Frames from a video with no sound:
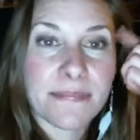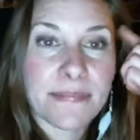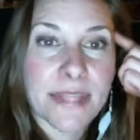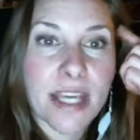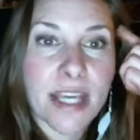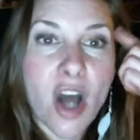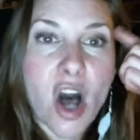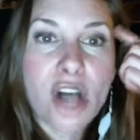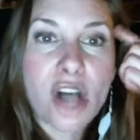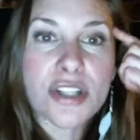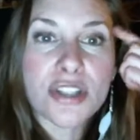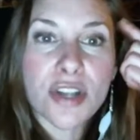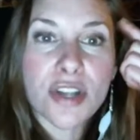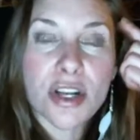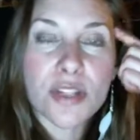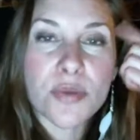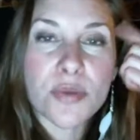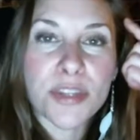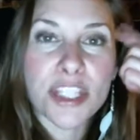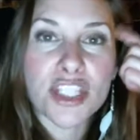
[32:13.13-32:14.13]
It all
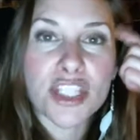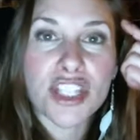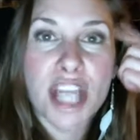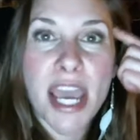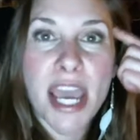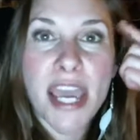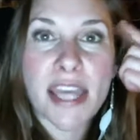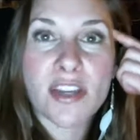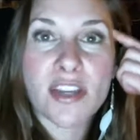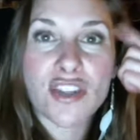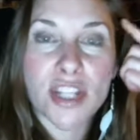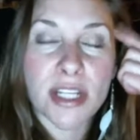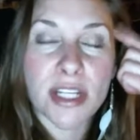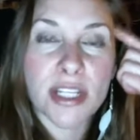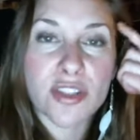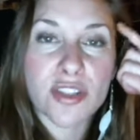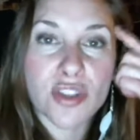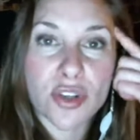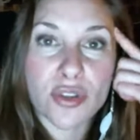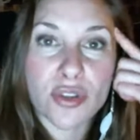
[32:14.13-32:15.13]
starts with a change and
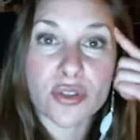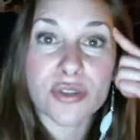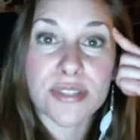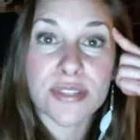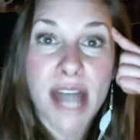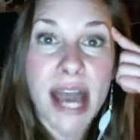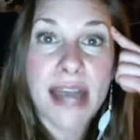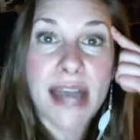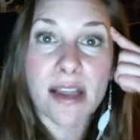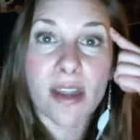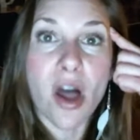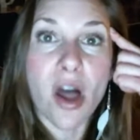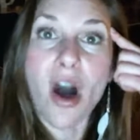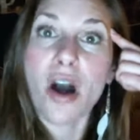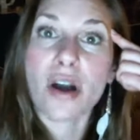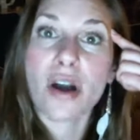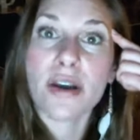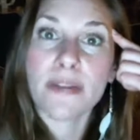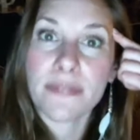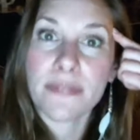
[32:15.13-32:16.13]
internal
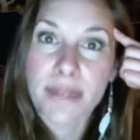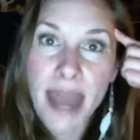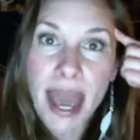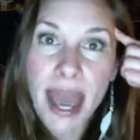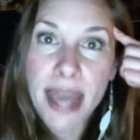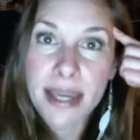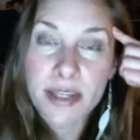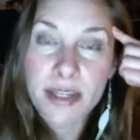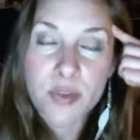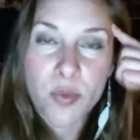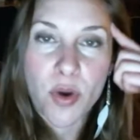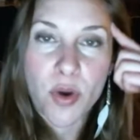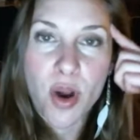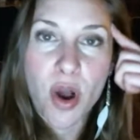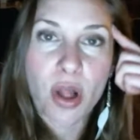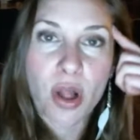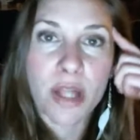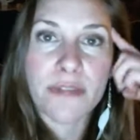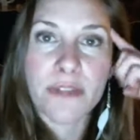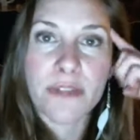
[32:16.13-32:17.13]
dialogue. That is where
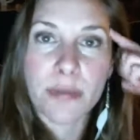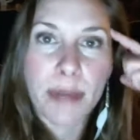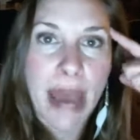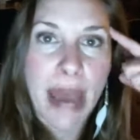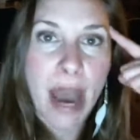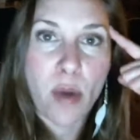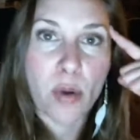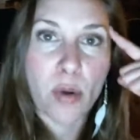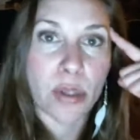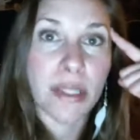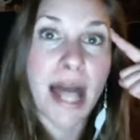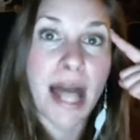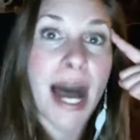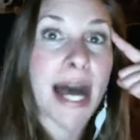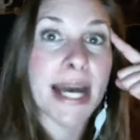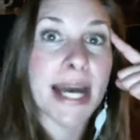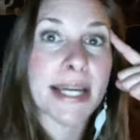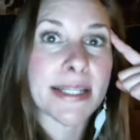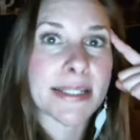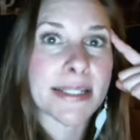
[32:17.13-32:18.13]
all of the power
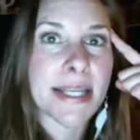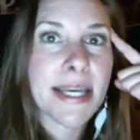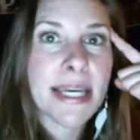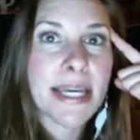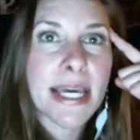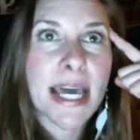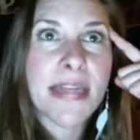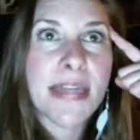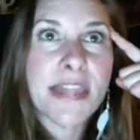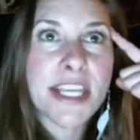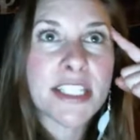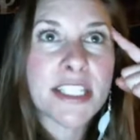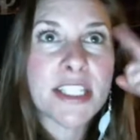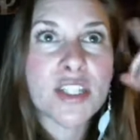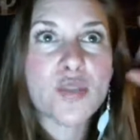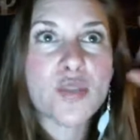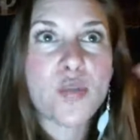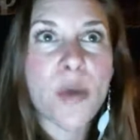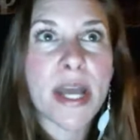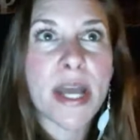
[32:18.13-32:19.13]
lies. And this
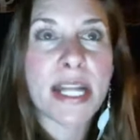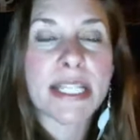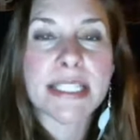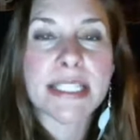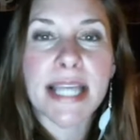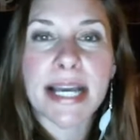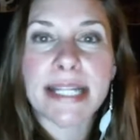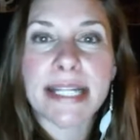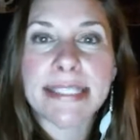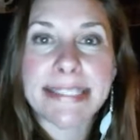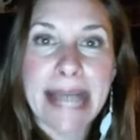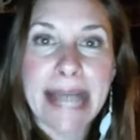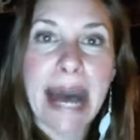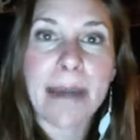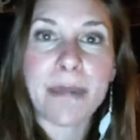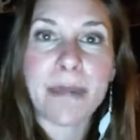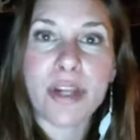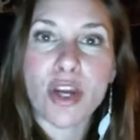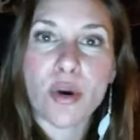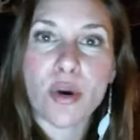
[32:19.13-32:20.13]
is when it's like a
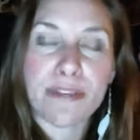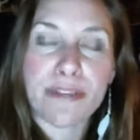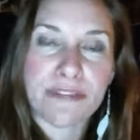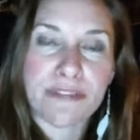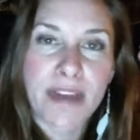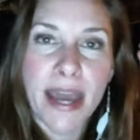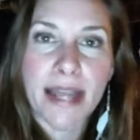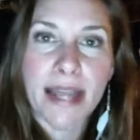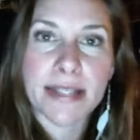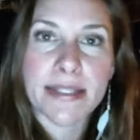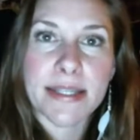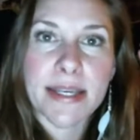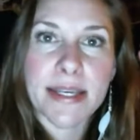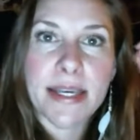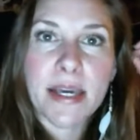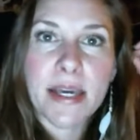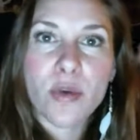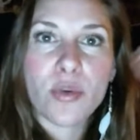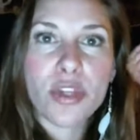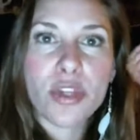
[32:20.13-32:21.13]
domino effect.
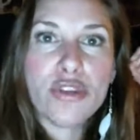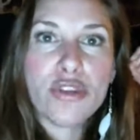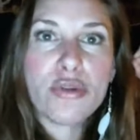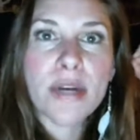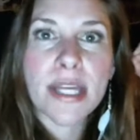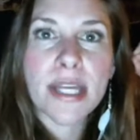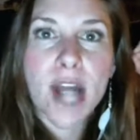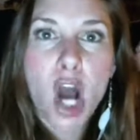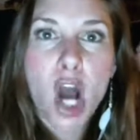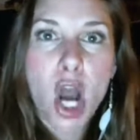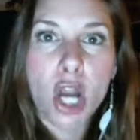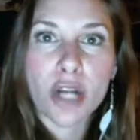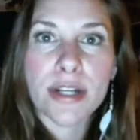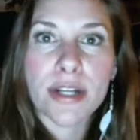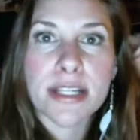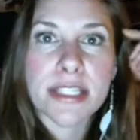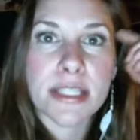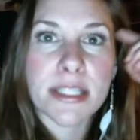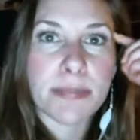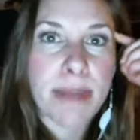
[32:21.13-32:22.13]
When you can
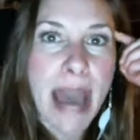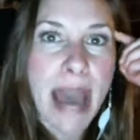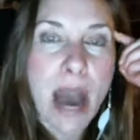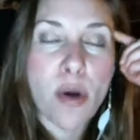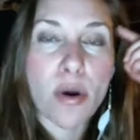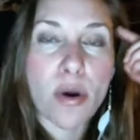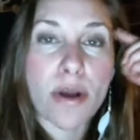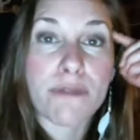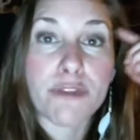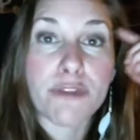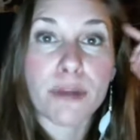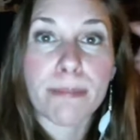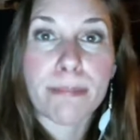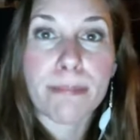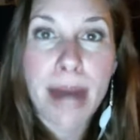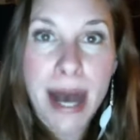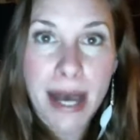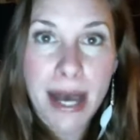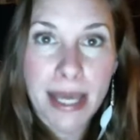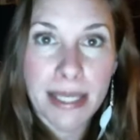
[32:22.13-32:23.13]
harness the power of your
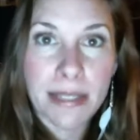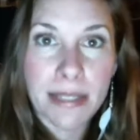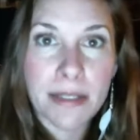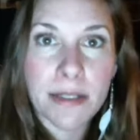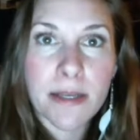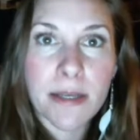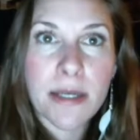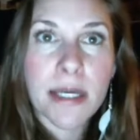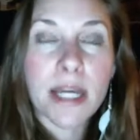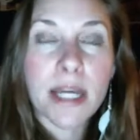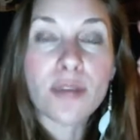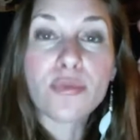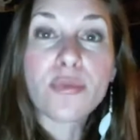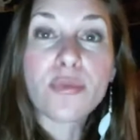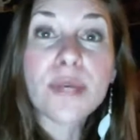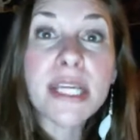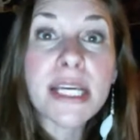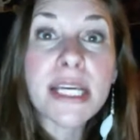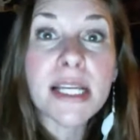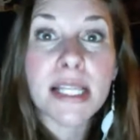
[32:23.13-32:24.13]
mind and
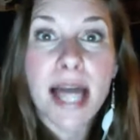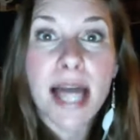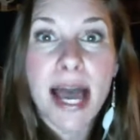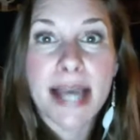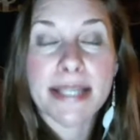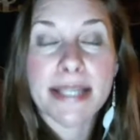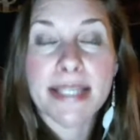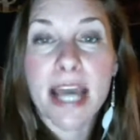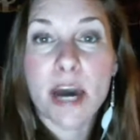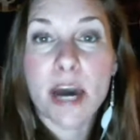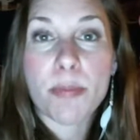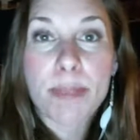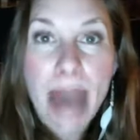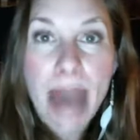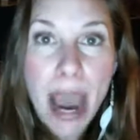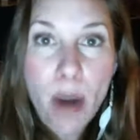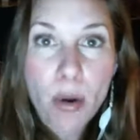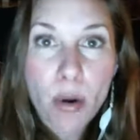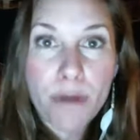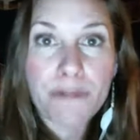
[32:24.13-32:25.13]
realize how
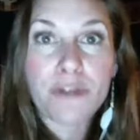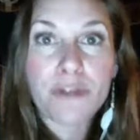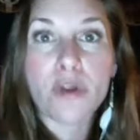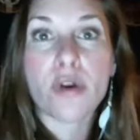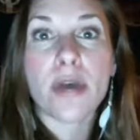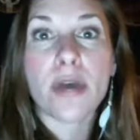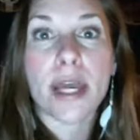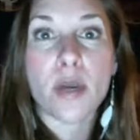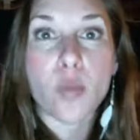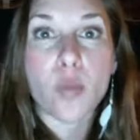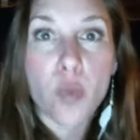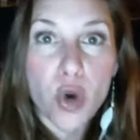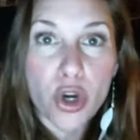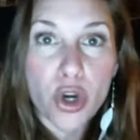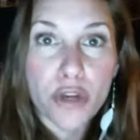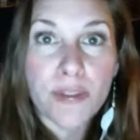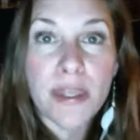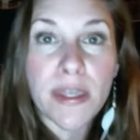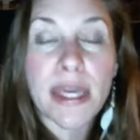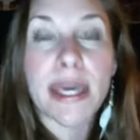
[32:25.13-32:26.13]
powerful and
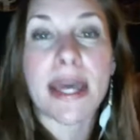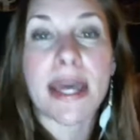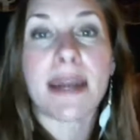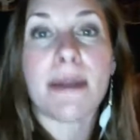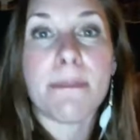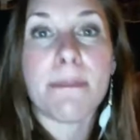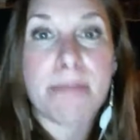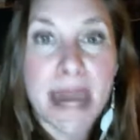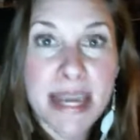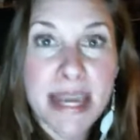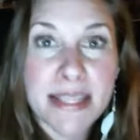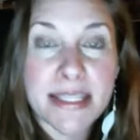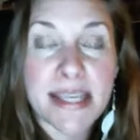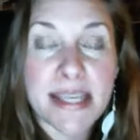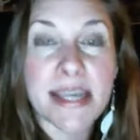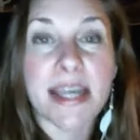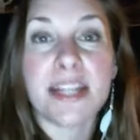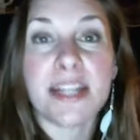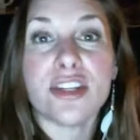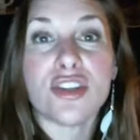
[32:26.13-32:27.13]
worthy and
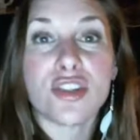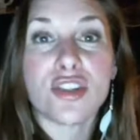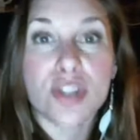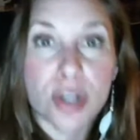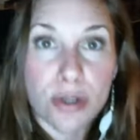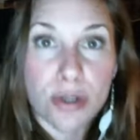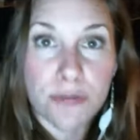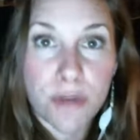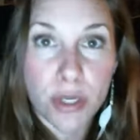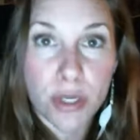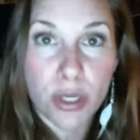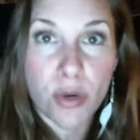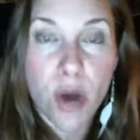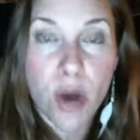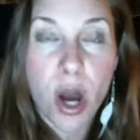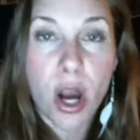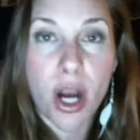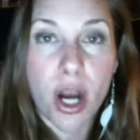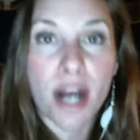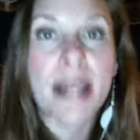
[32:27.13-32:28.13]
amazing and deserving you
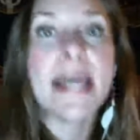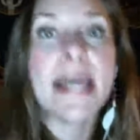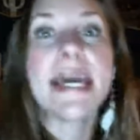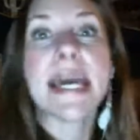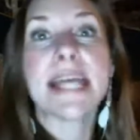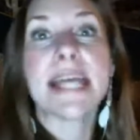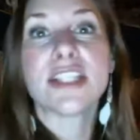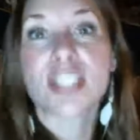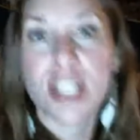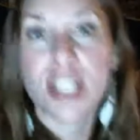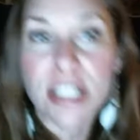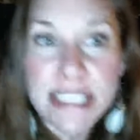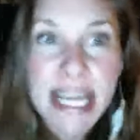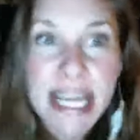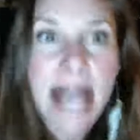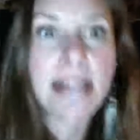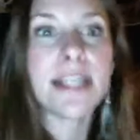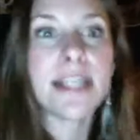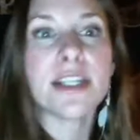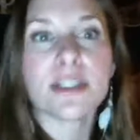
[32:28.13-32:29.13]
are, and start
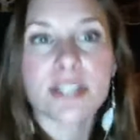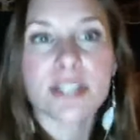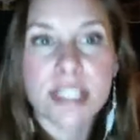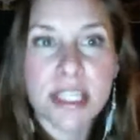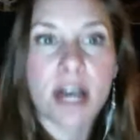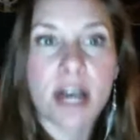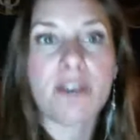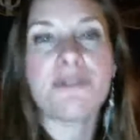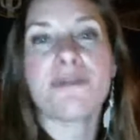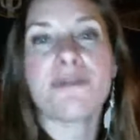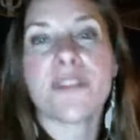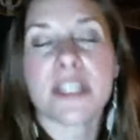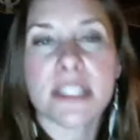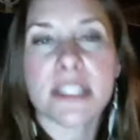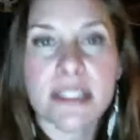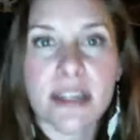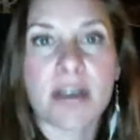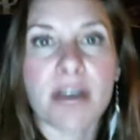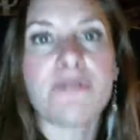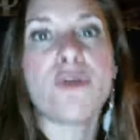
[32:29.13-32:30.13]
telling yourself this
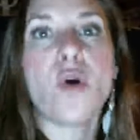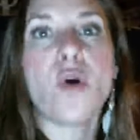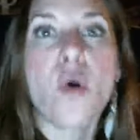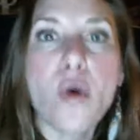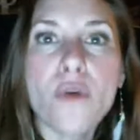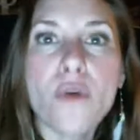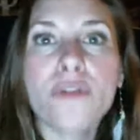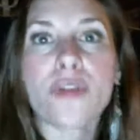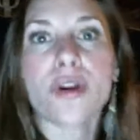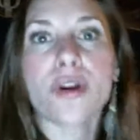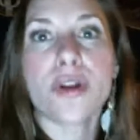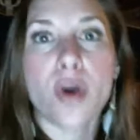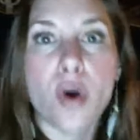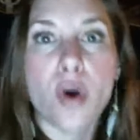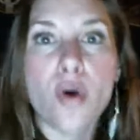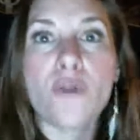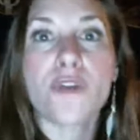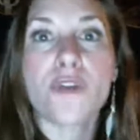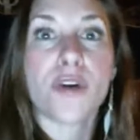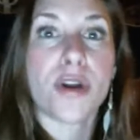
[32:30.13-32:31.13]
stuff over and
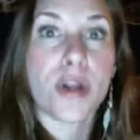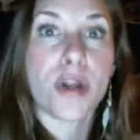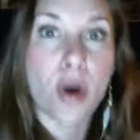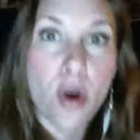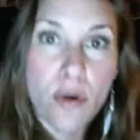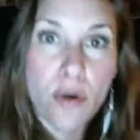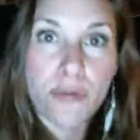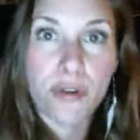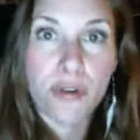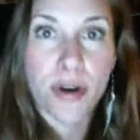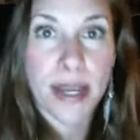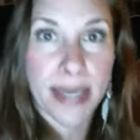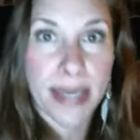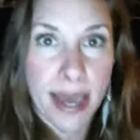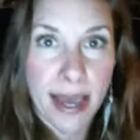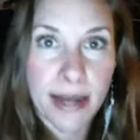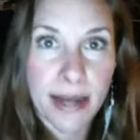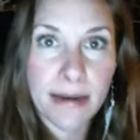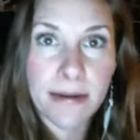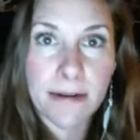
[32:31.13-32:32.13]
over and over
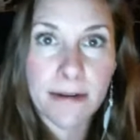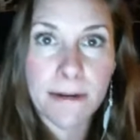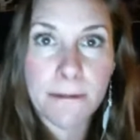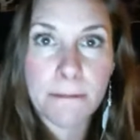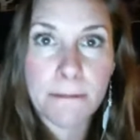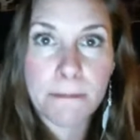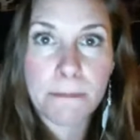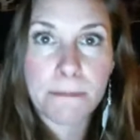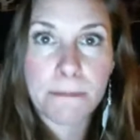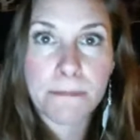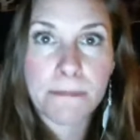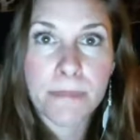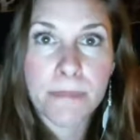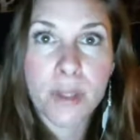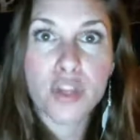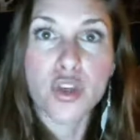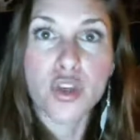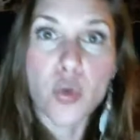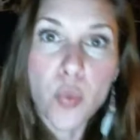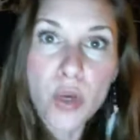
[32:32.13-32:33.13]
again,
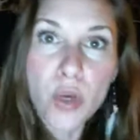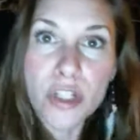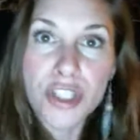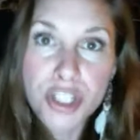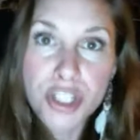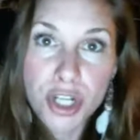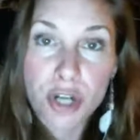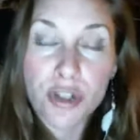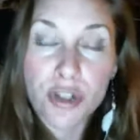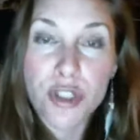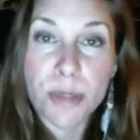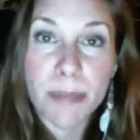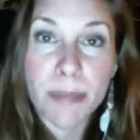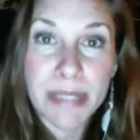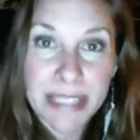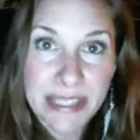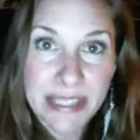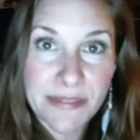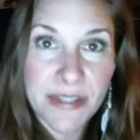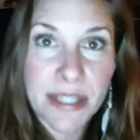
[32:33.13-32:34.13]
you will start to
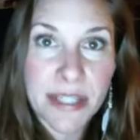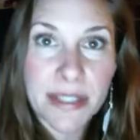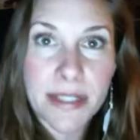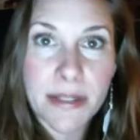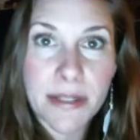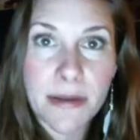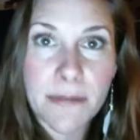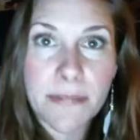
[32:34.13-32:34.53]
believe it.